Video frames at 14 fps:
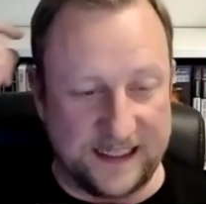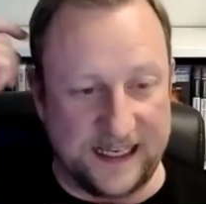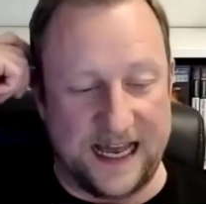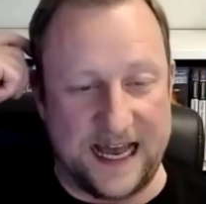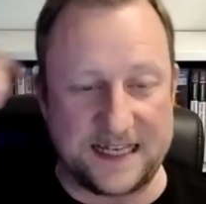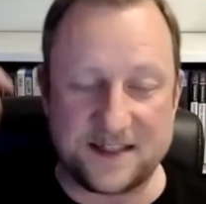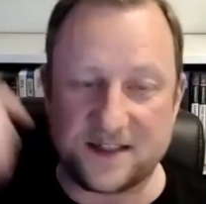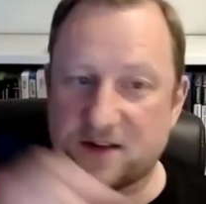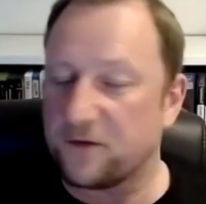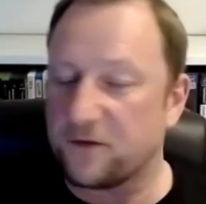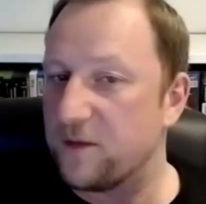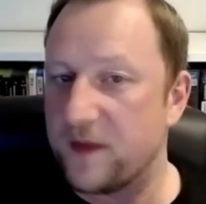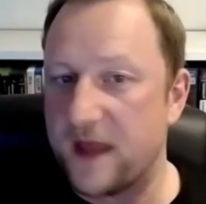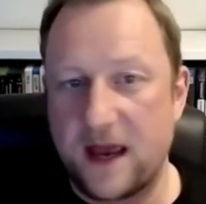and
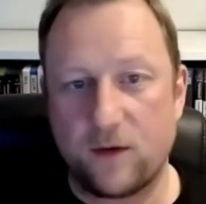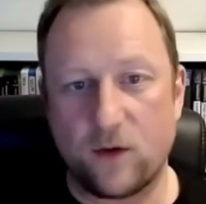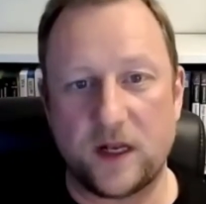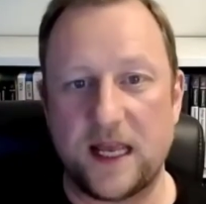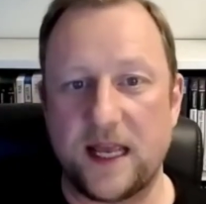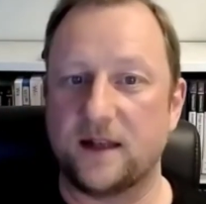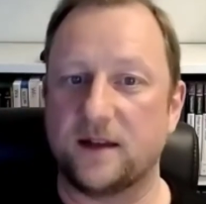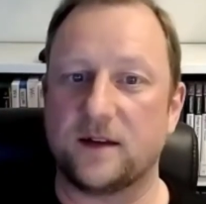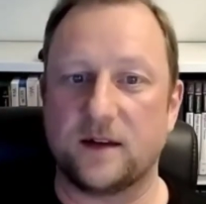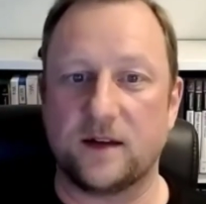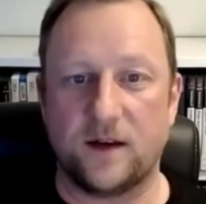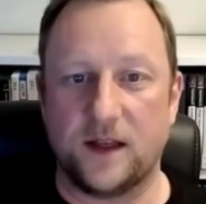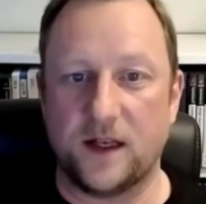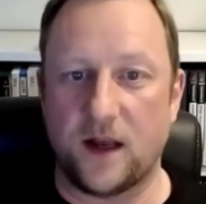from there on in,
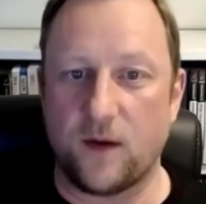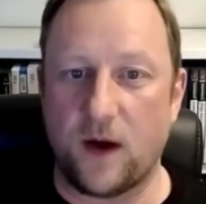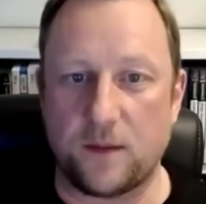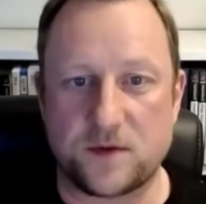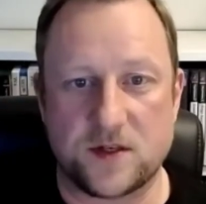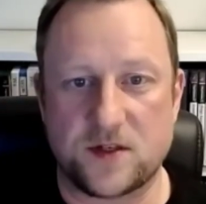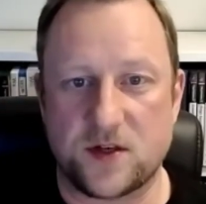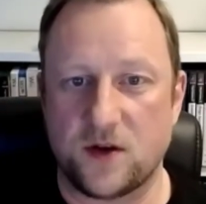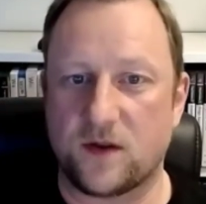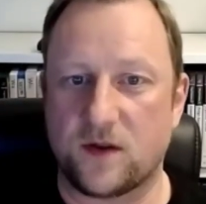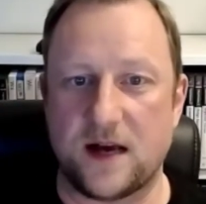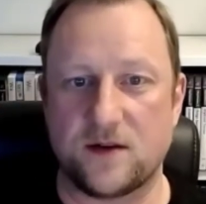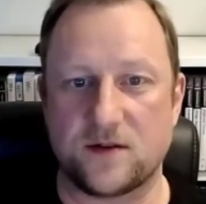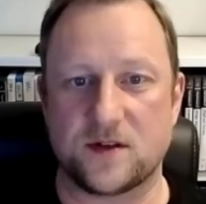you know, up to
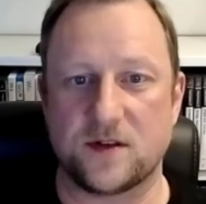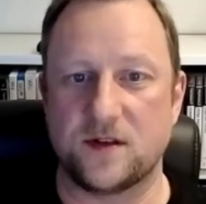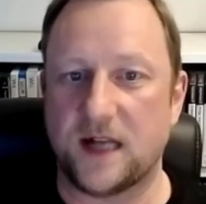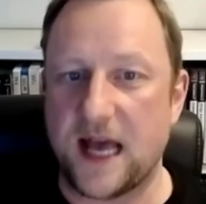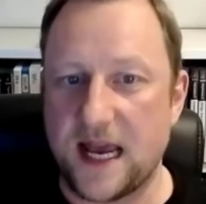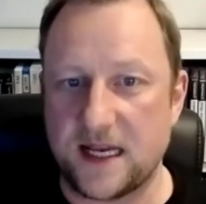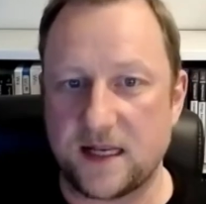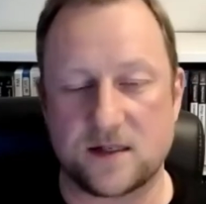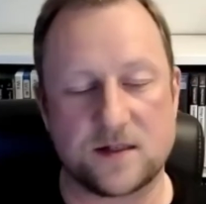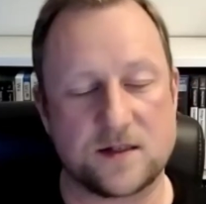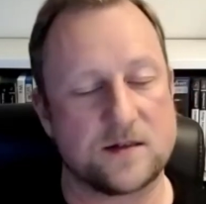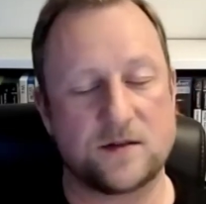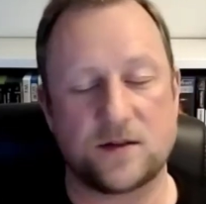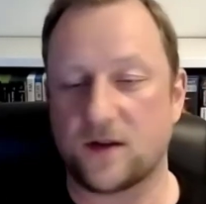2008,
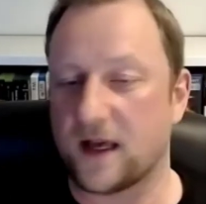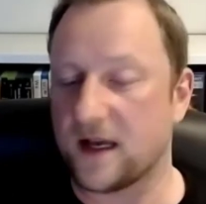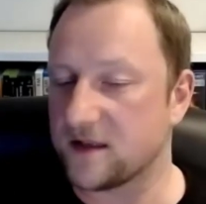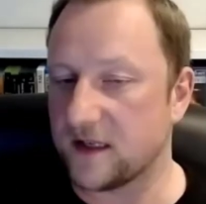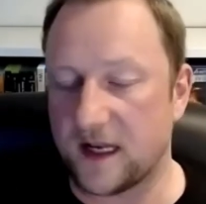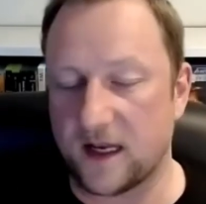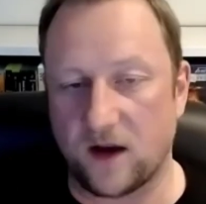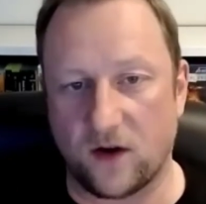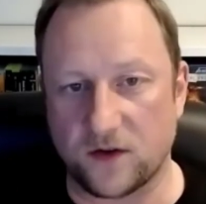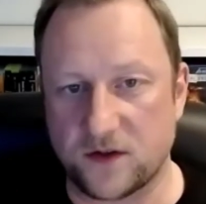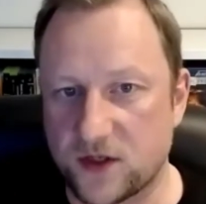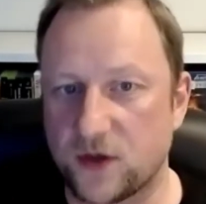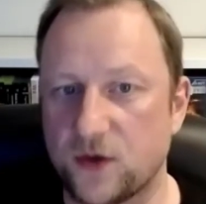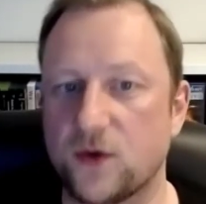2008
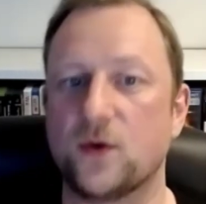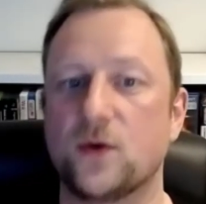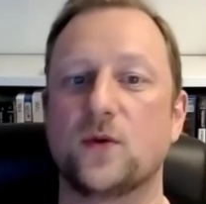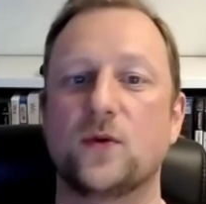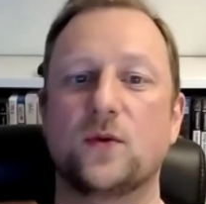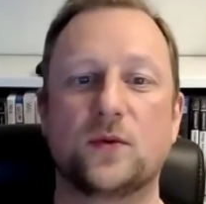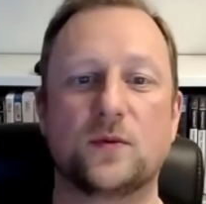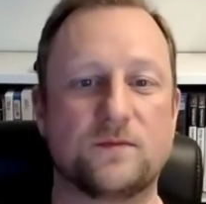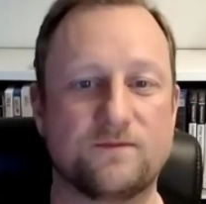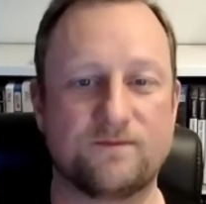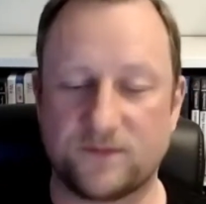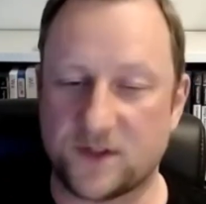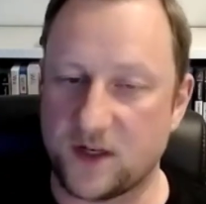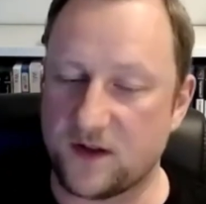R2,
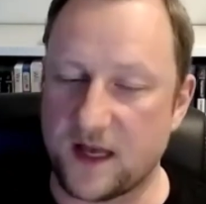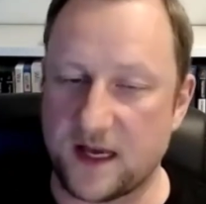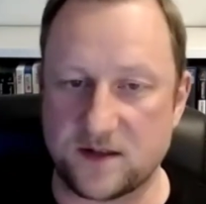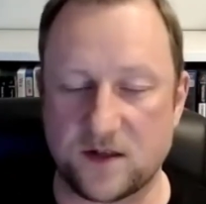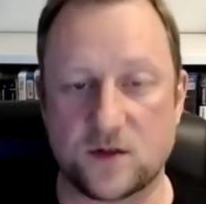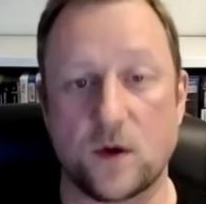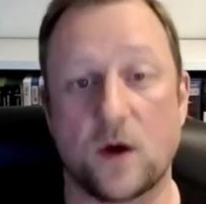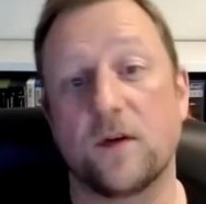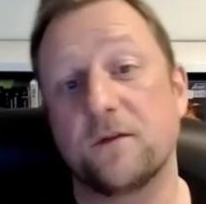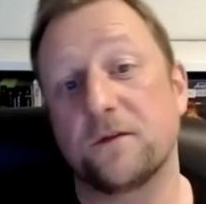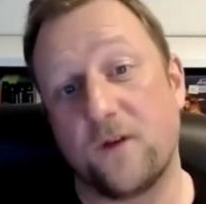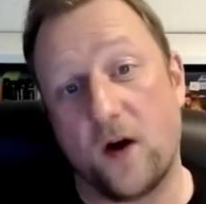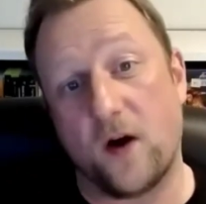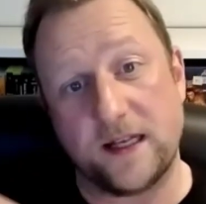2012, and
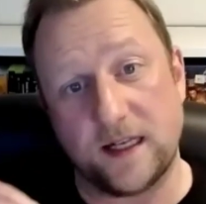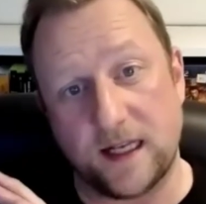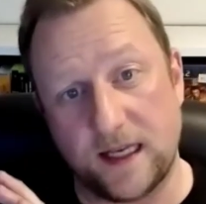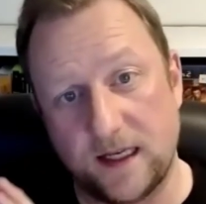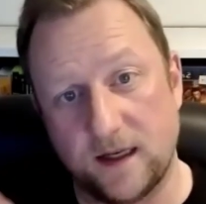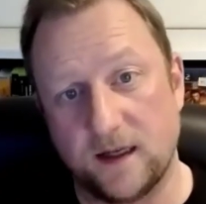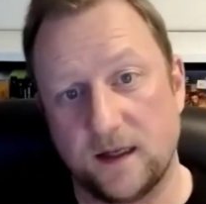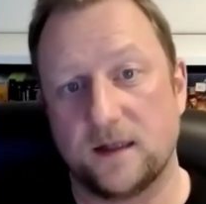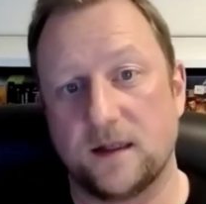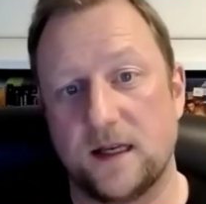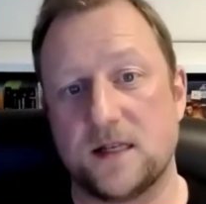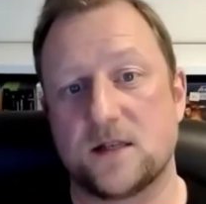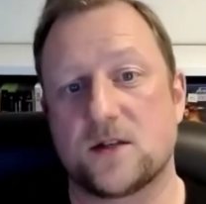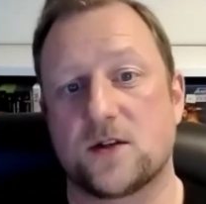finally
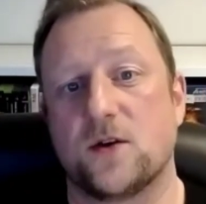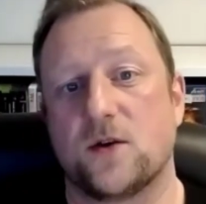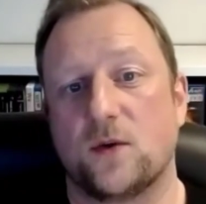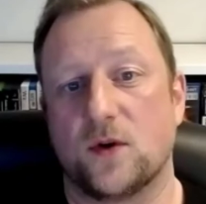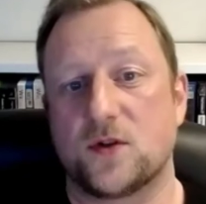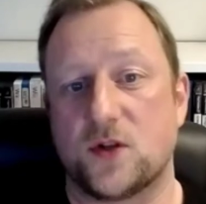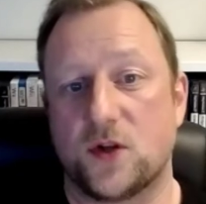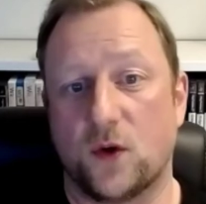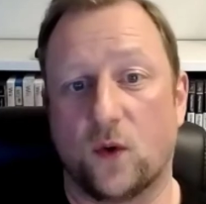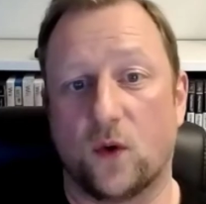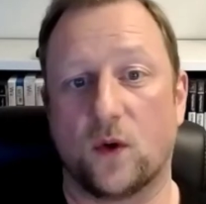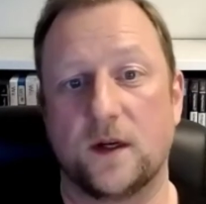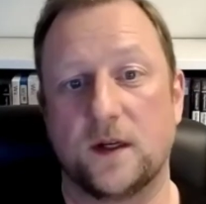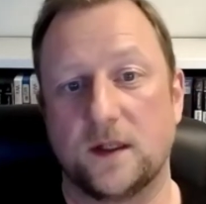into
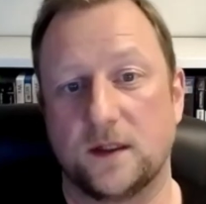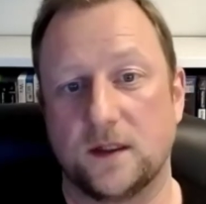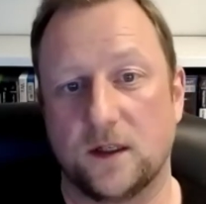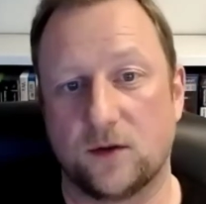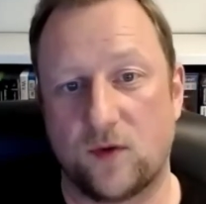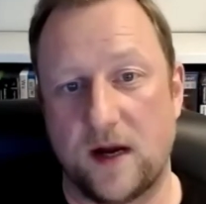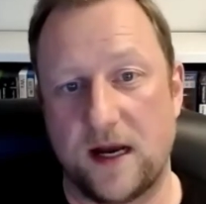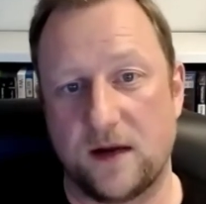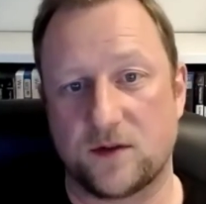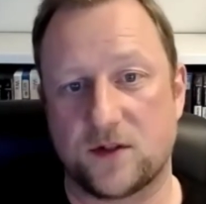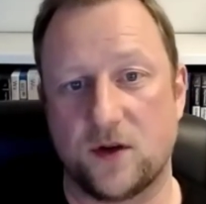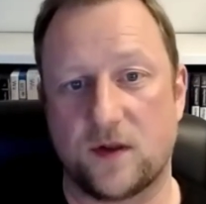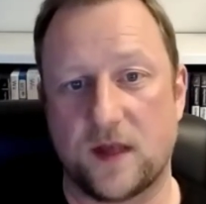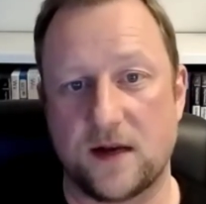Azure around
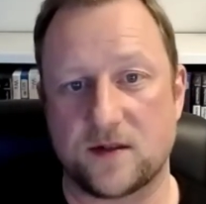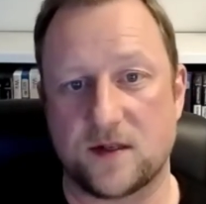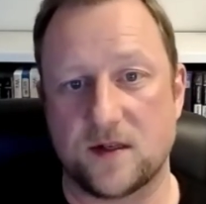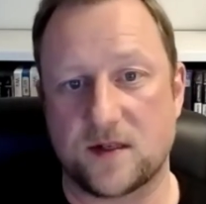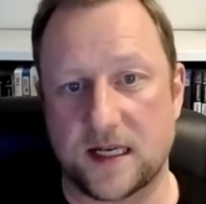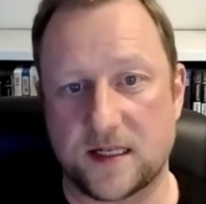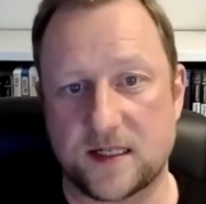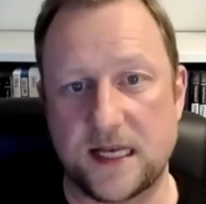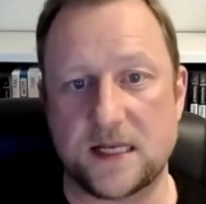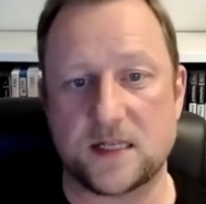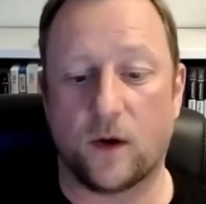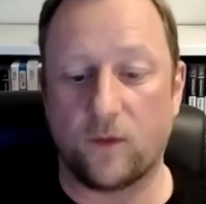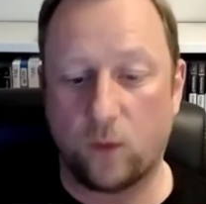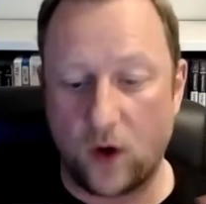2016.
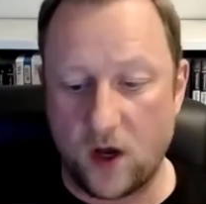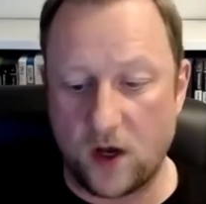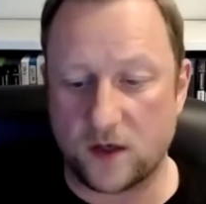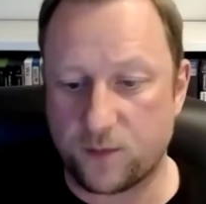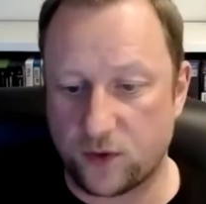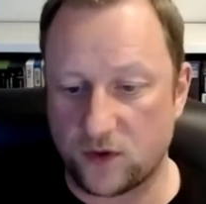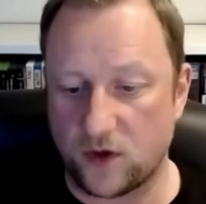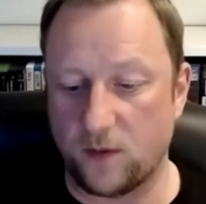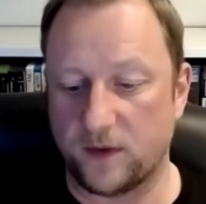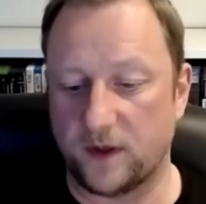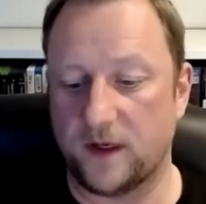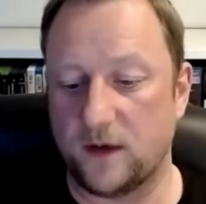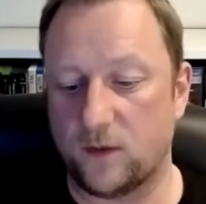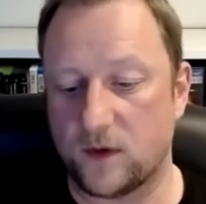So I've worked
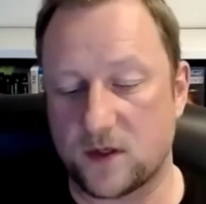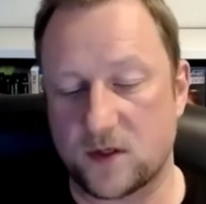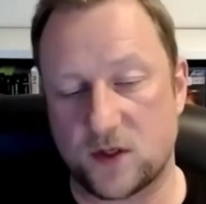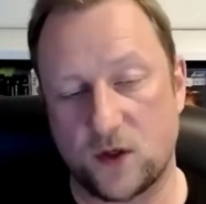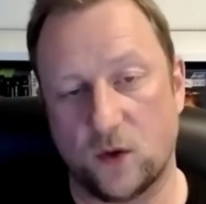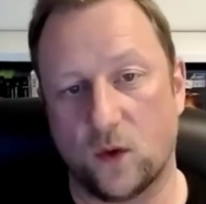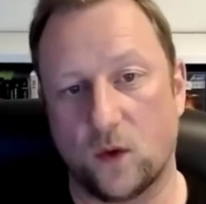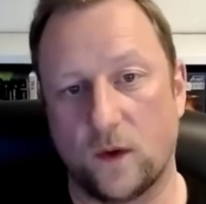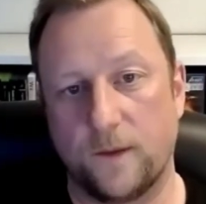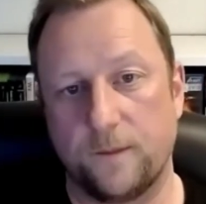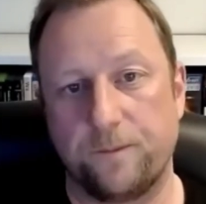predominantly with Azure